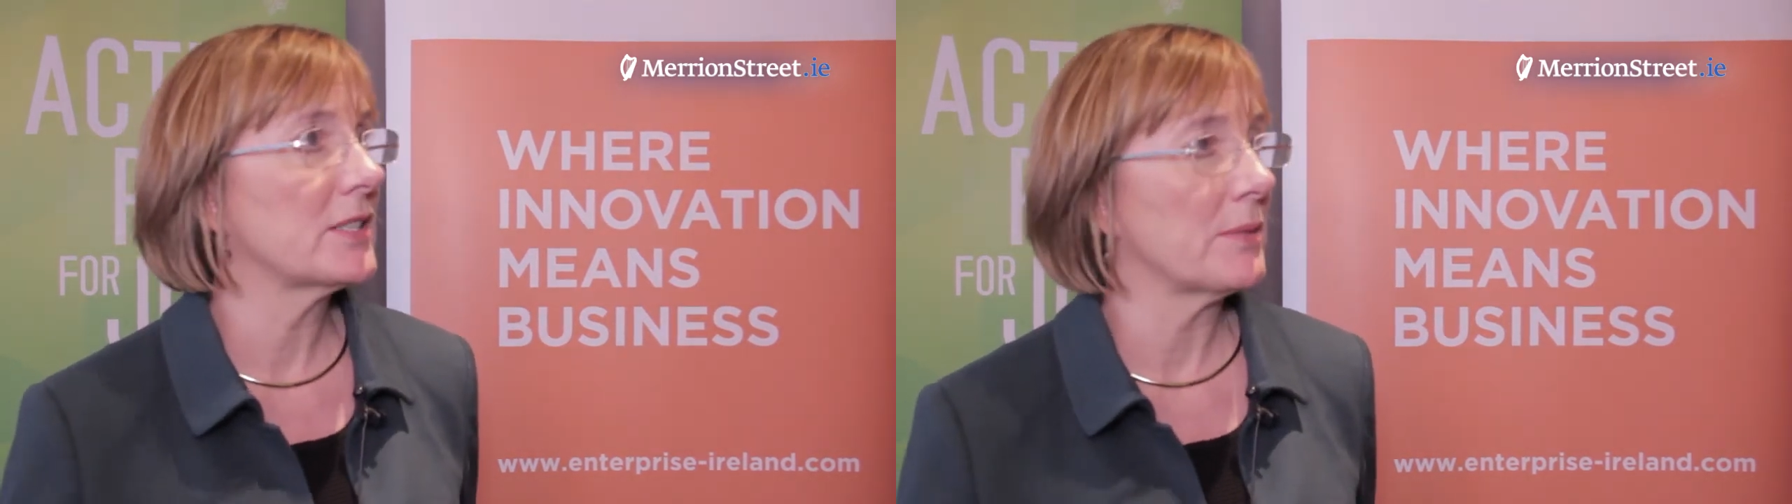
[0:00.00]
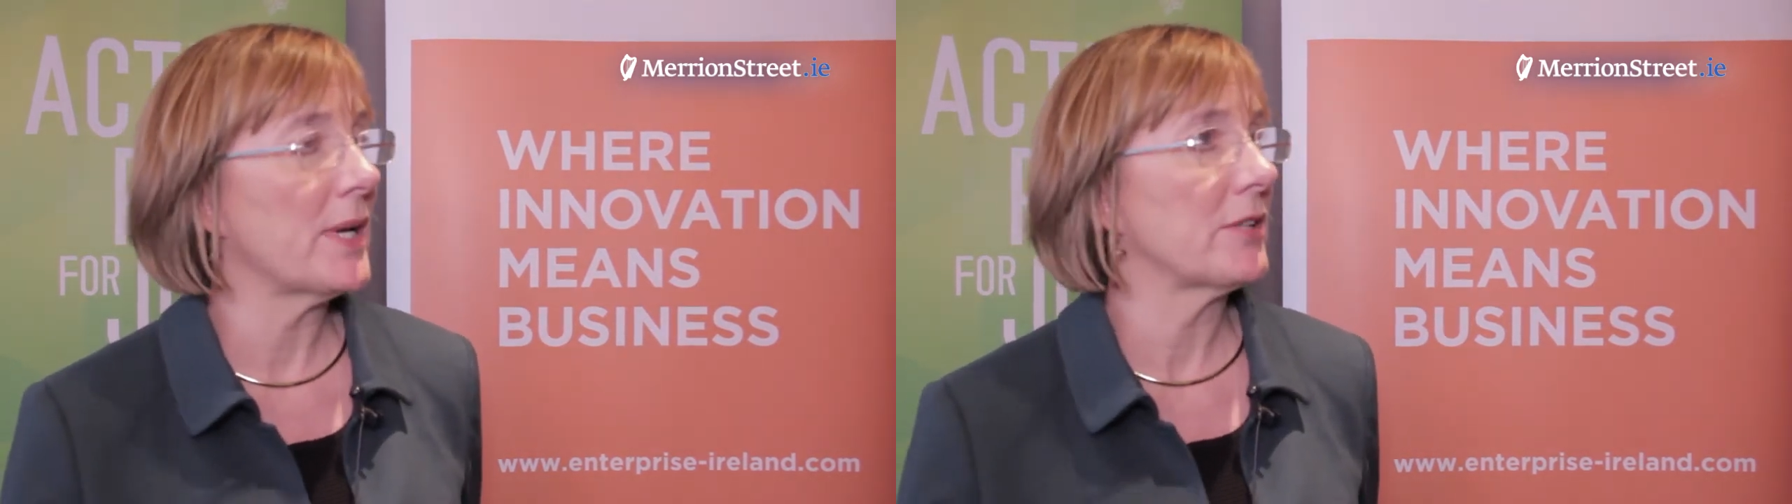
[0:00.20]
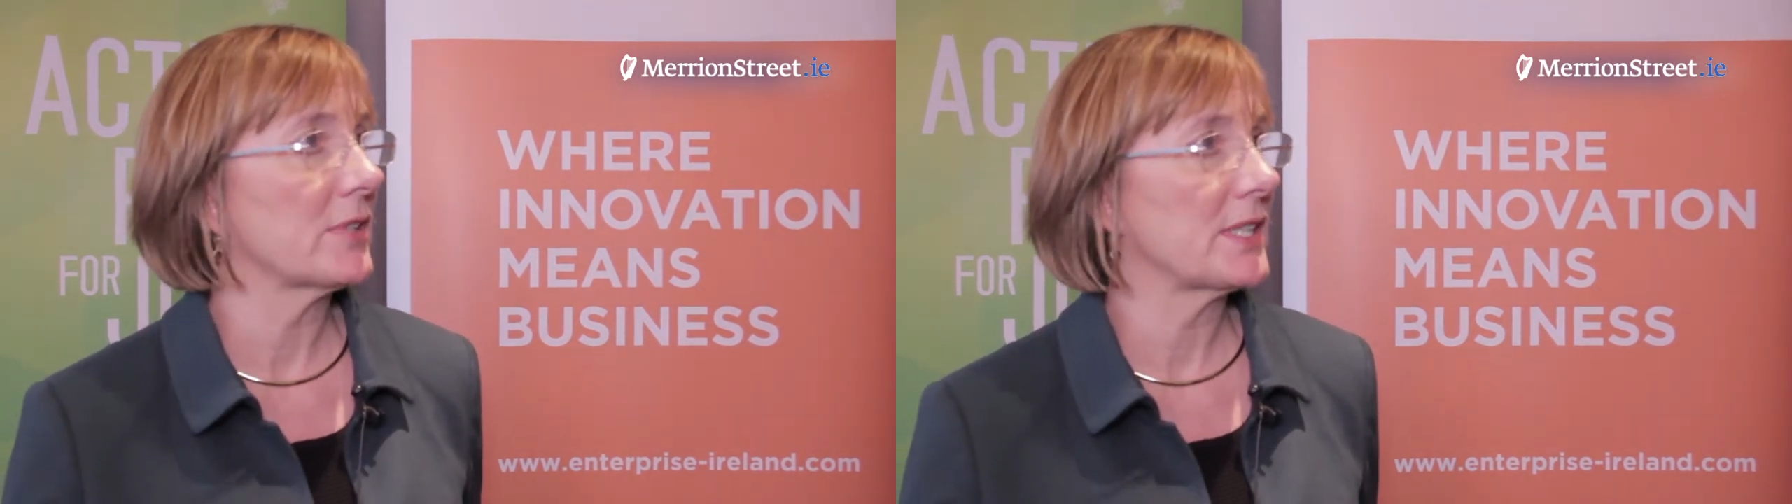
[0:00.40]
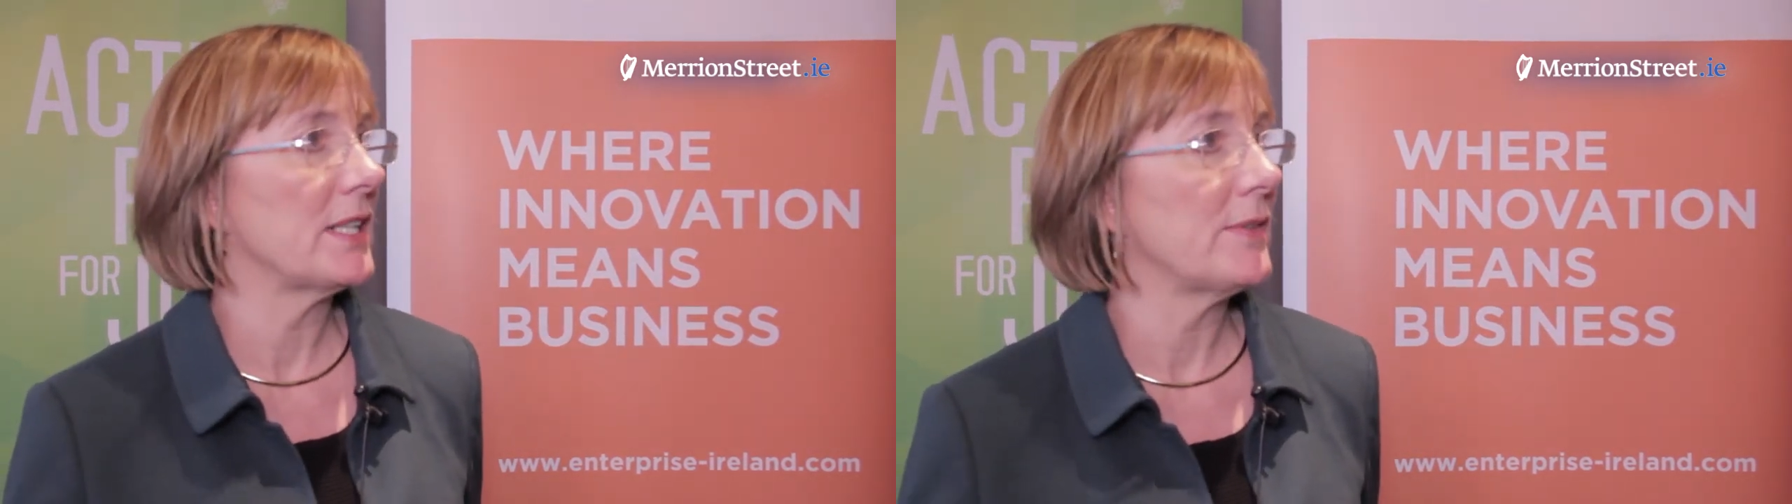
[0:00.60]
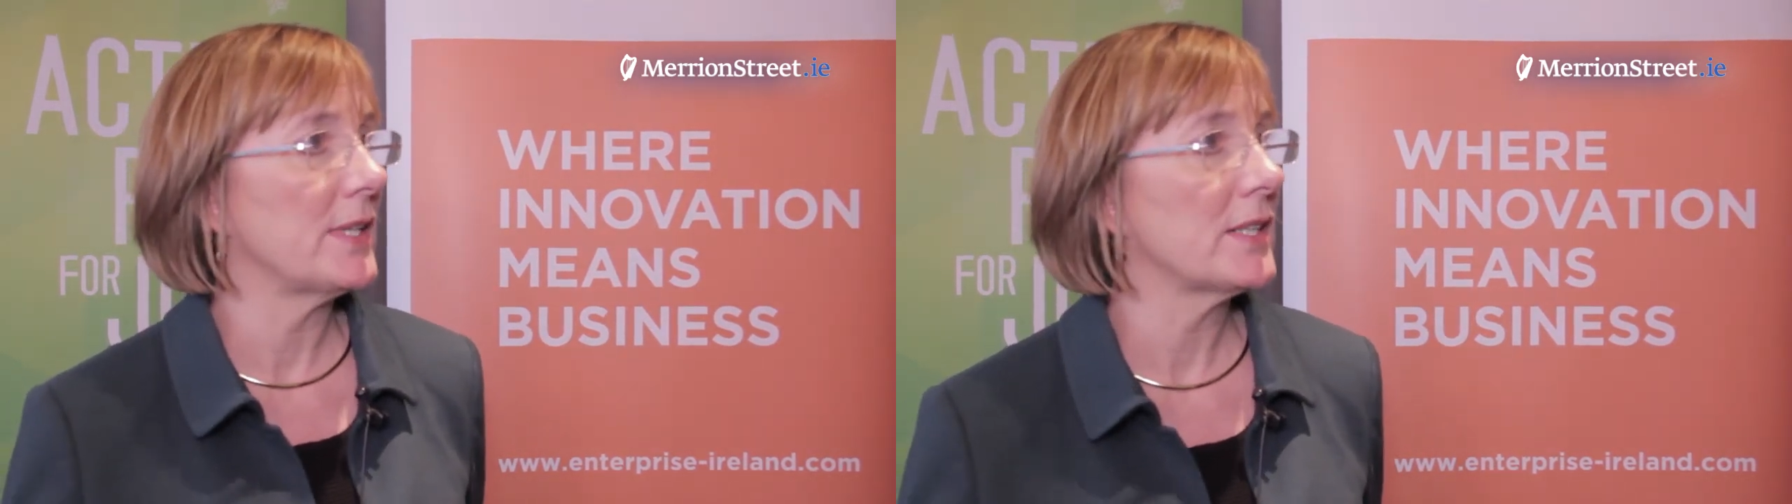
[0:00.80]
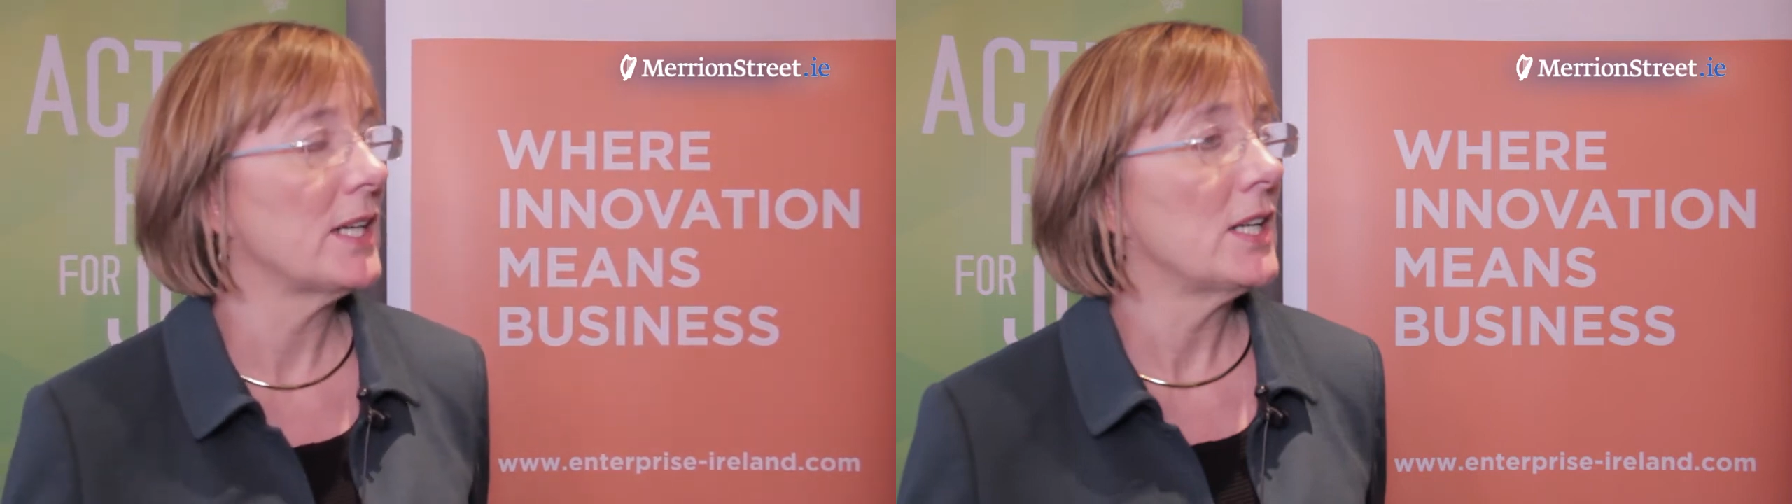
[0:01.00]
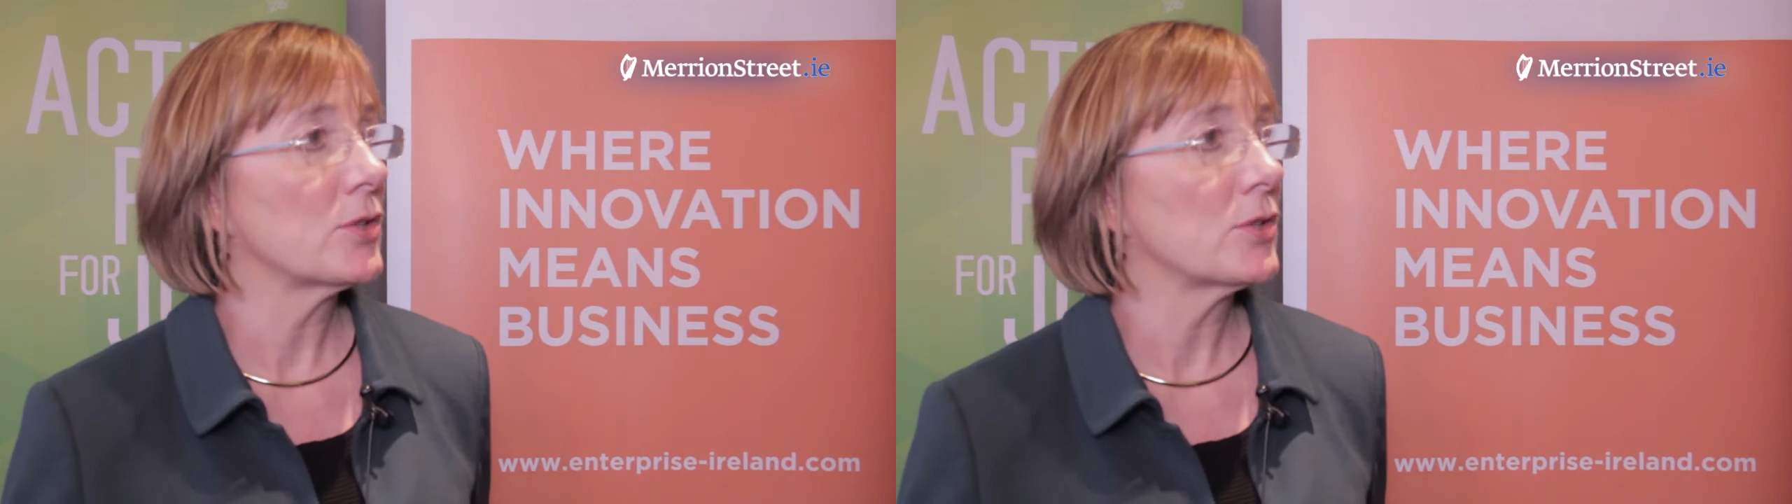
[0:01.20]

St. Patrick's Day event.